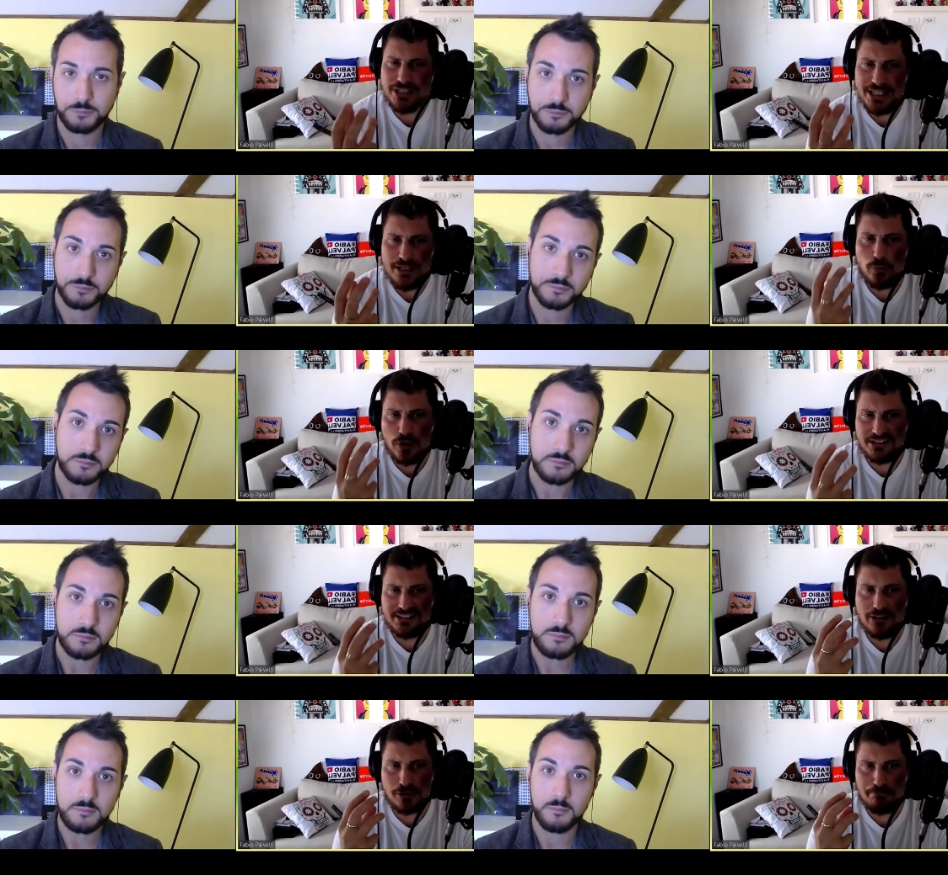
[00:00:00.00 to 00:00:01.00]
Speaker 1: think was
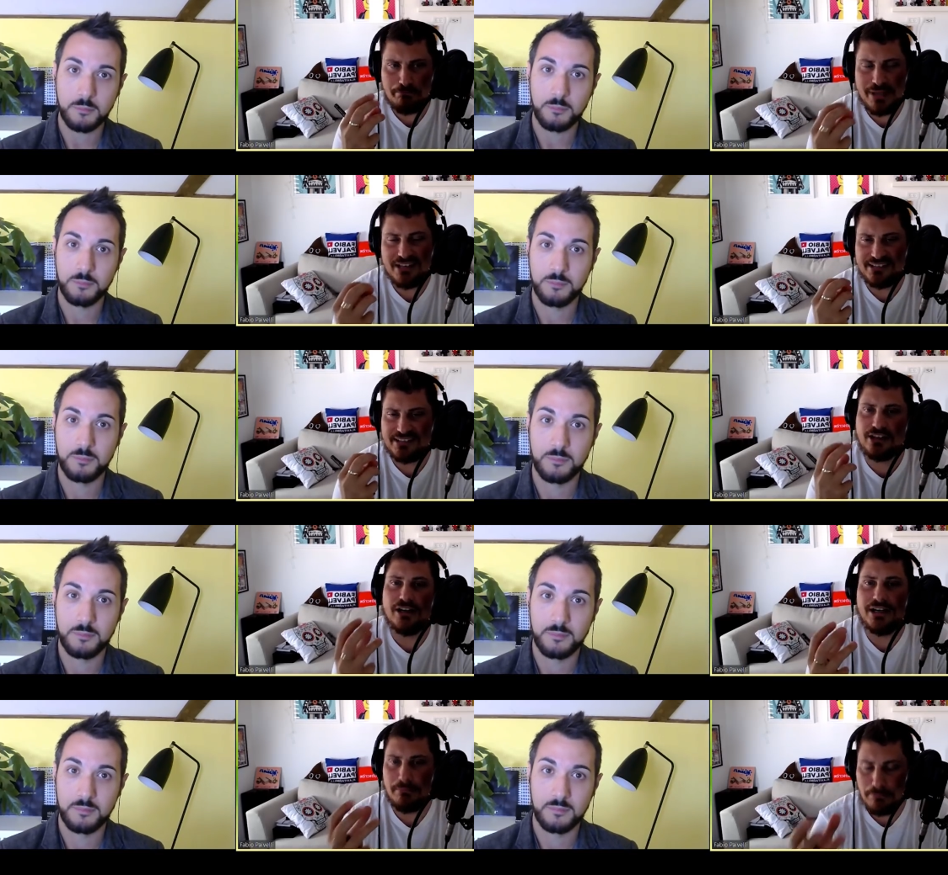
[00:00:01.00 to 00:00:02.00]
your biggest
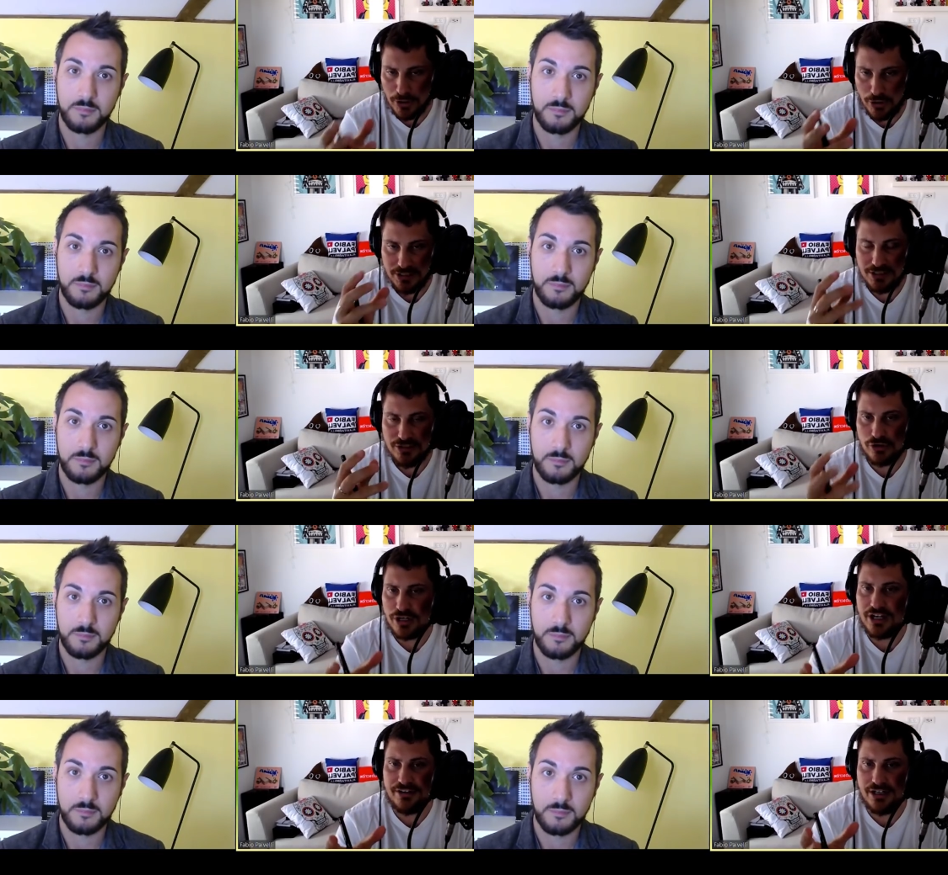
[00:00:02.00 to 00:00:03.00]
turning point in your
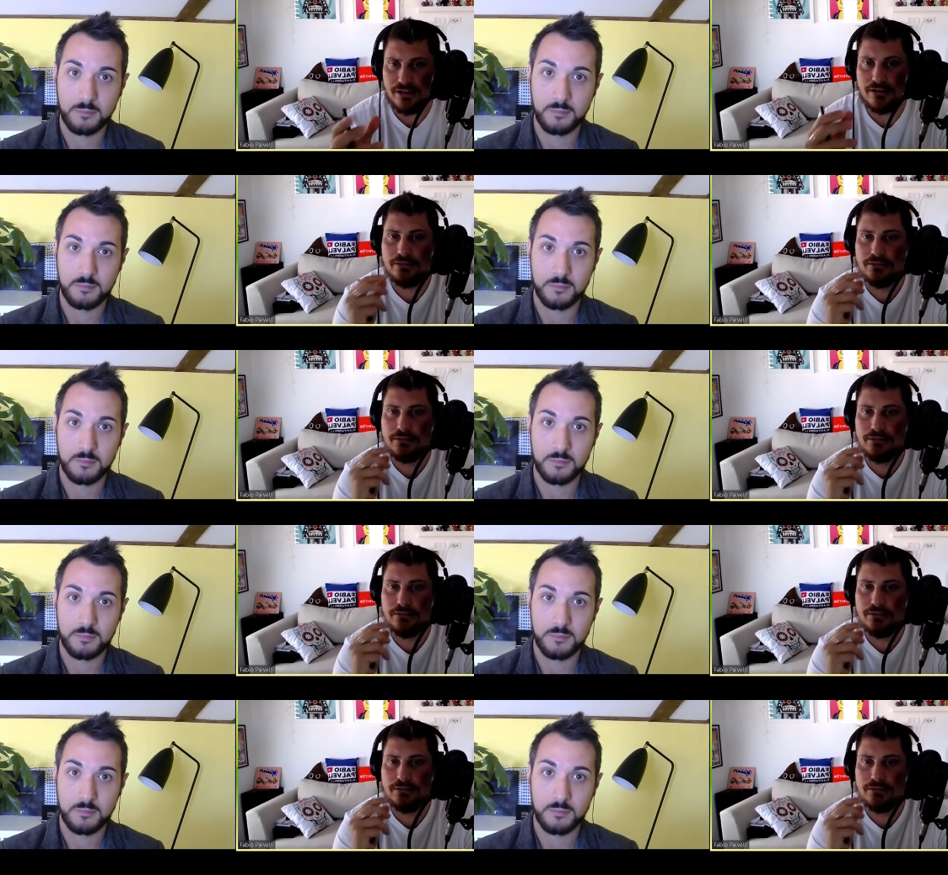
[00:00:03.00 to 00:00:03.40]
career?